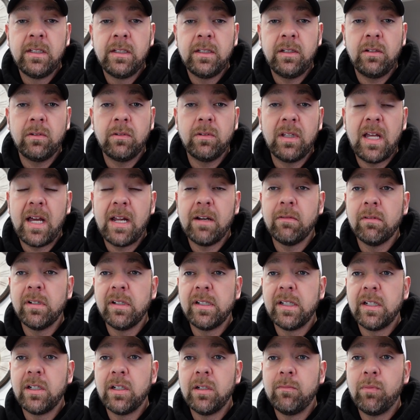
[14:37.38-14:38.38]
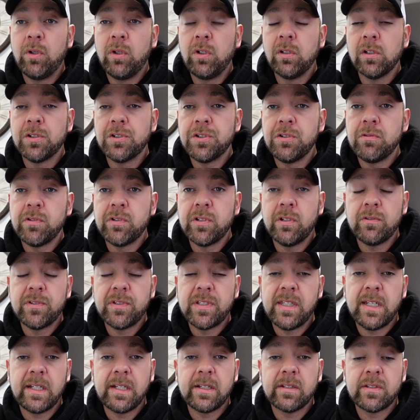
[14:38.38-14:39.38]
You know, a lot of really good bowlers use
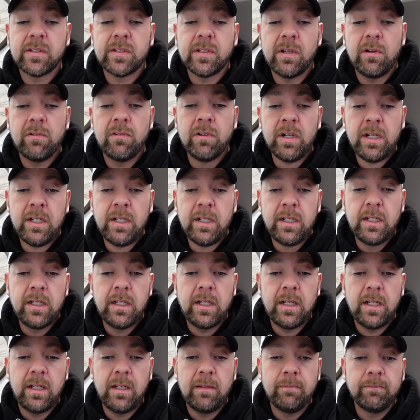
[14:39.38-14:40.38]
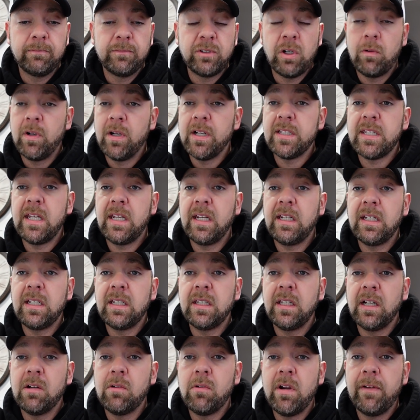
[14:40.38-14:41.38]
those things. So um, don't want to take
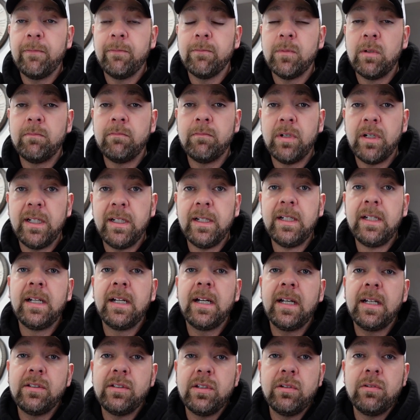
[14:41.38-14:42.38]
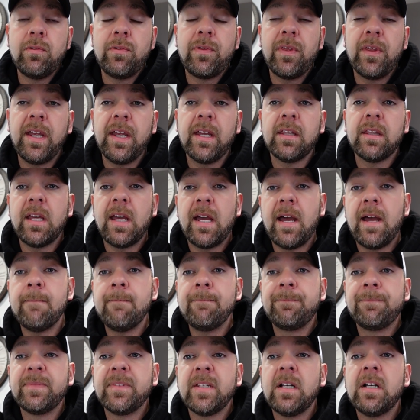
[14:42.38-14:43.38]
anything away from them, but I do think that
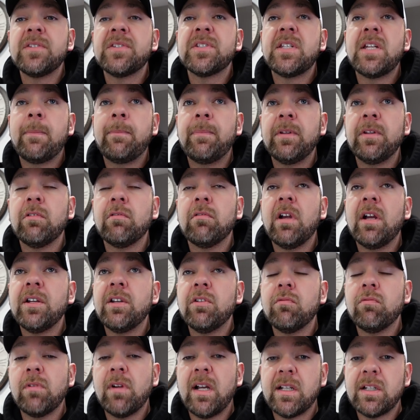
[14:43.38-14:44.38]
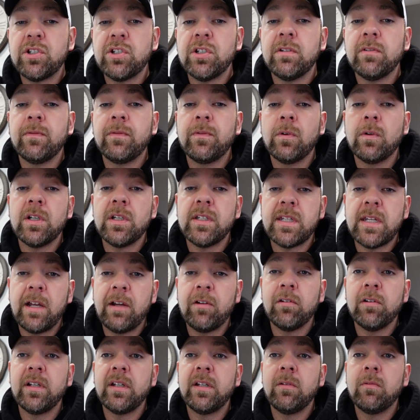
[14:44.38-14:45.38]
a step in the right direction for
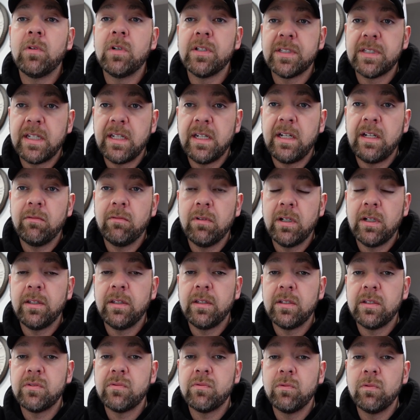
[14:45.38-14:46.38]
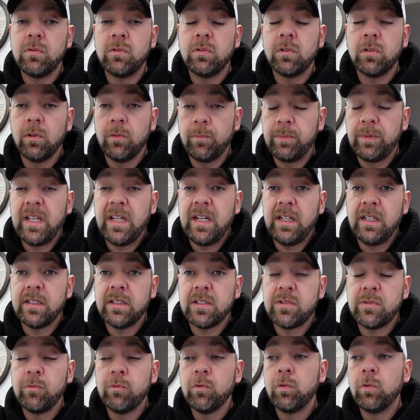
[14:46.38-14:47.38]
integrity was getting rid of this rule or getting
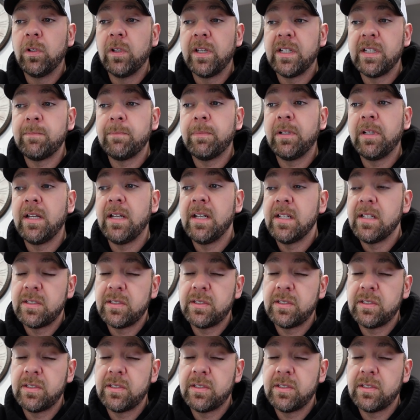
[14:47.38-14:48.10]
this rule in place.